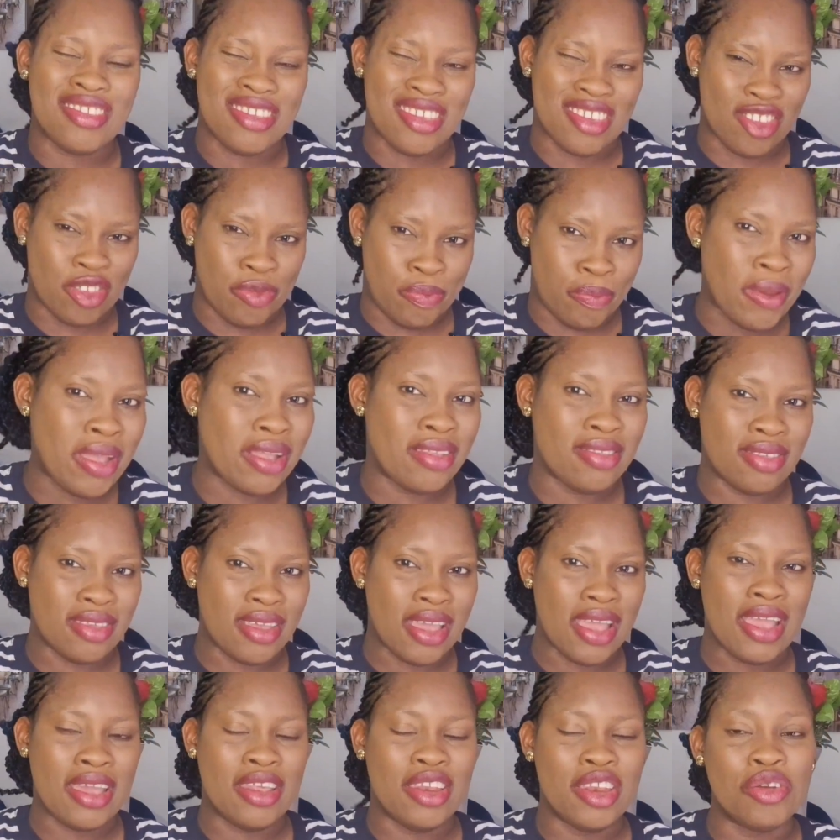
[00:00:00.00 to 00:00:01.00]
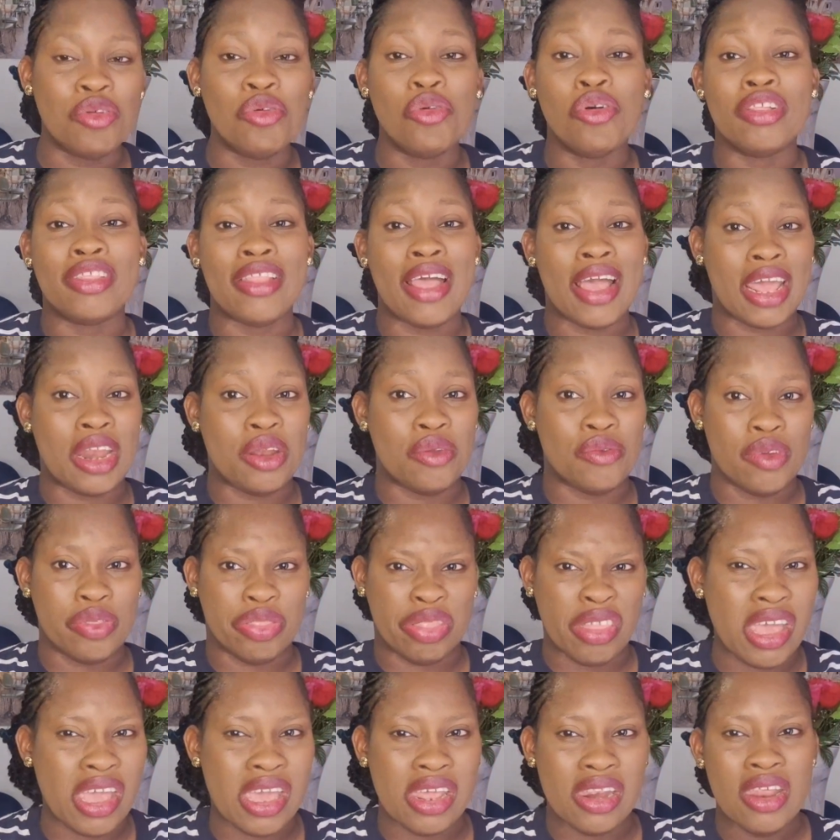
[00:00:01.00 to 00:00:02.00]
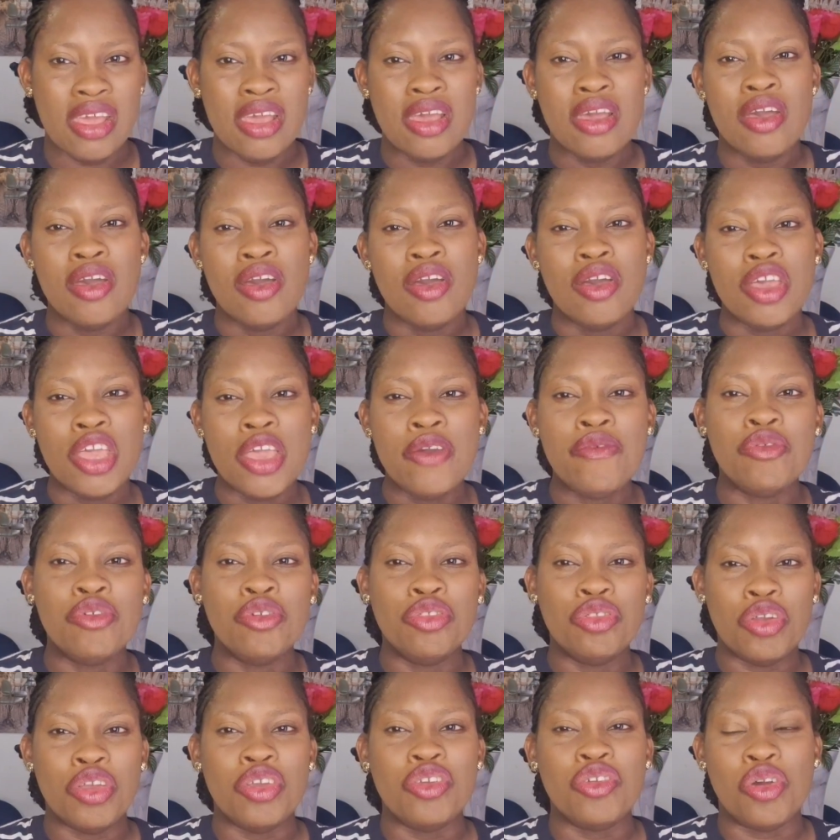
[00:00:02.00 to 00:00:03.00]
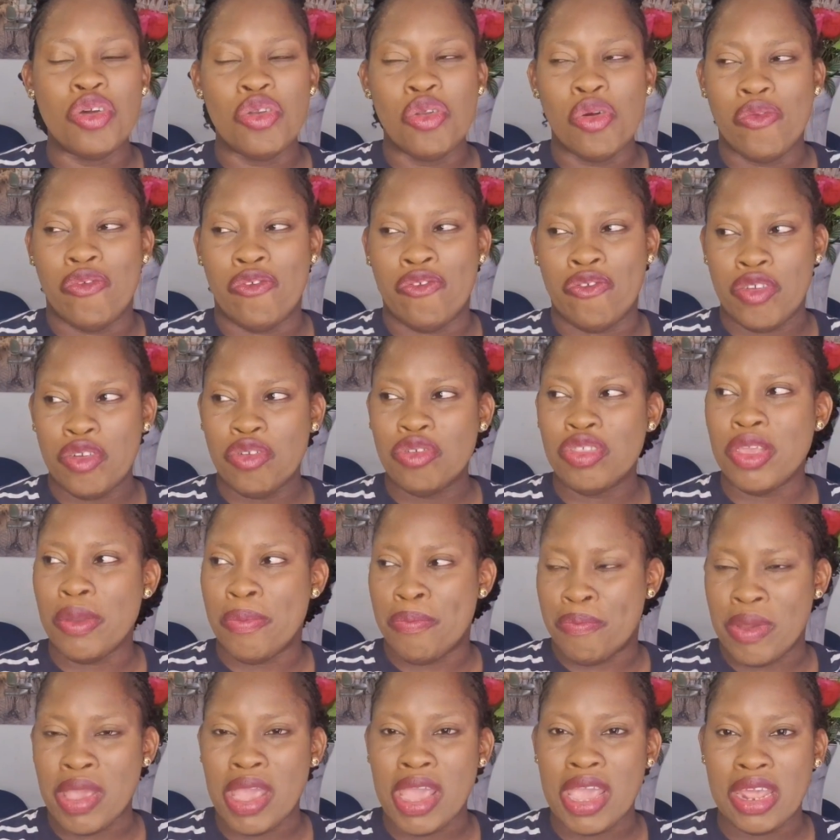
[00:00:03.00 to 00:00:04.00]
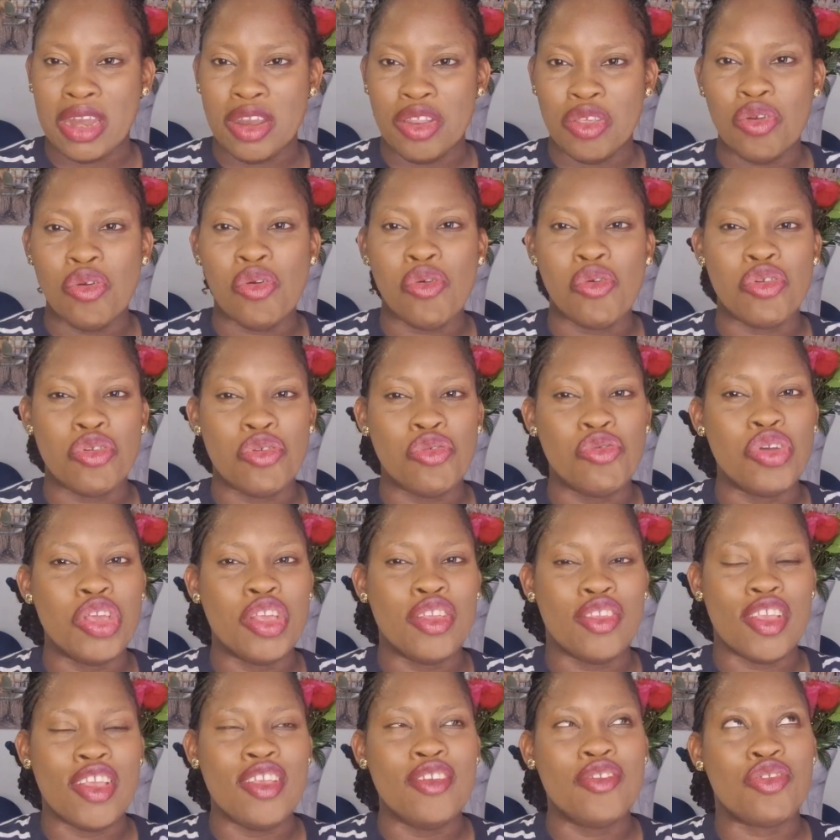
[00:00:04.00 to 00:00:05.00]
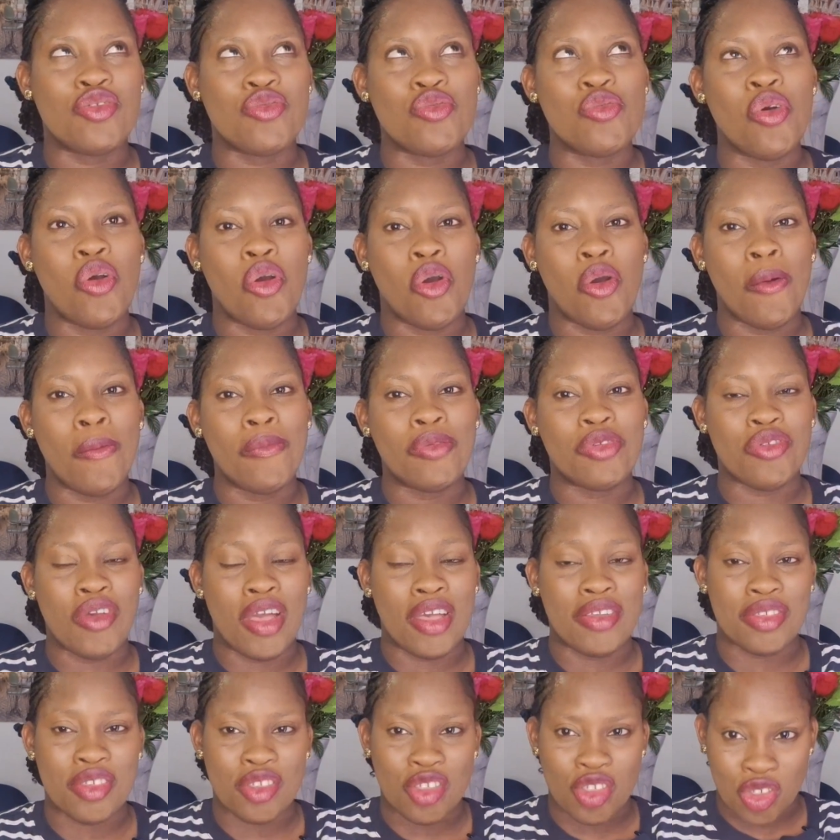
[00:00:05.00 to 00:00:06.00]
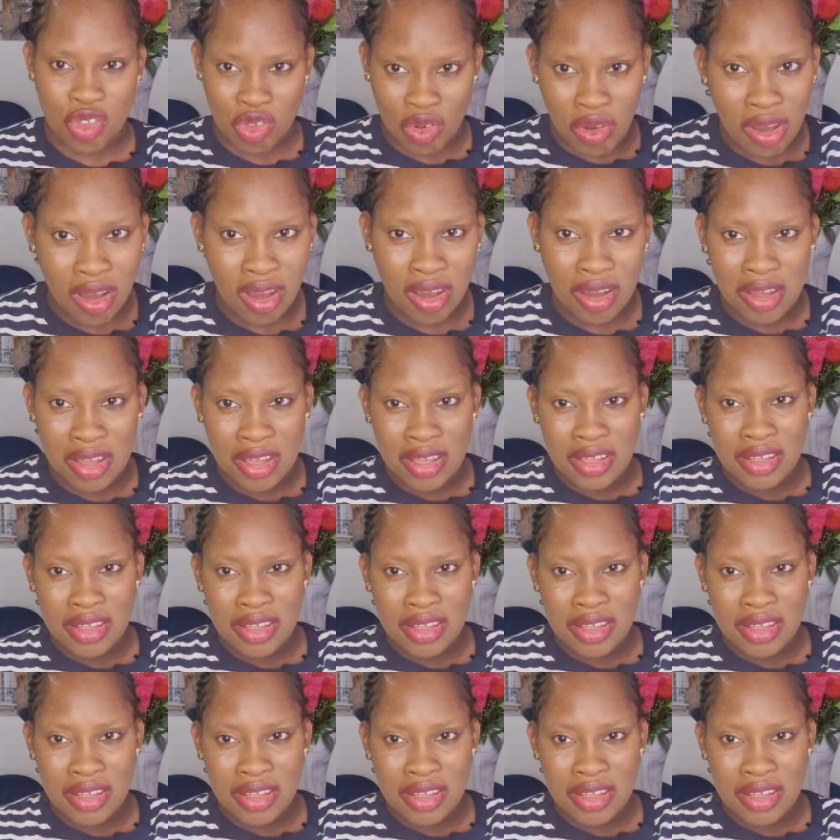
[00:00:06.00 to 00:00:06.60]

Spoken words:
expected, that kind of a thing. Even though you're gonna feel the pain, it soon comes to you as a shock.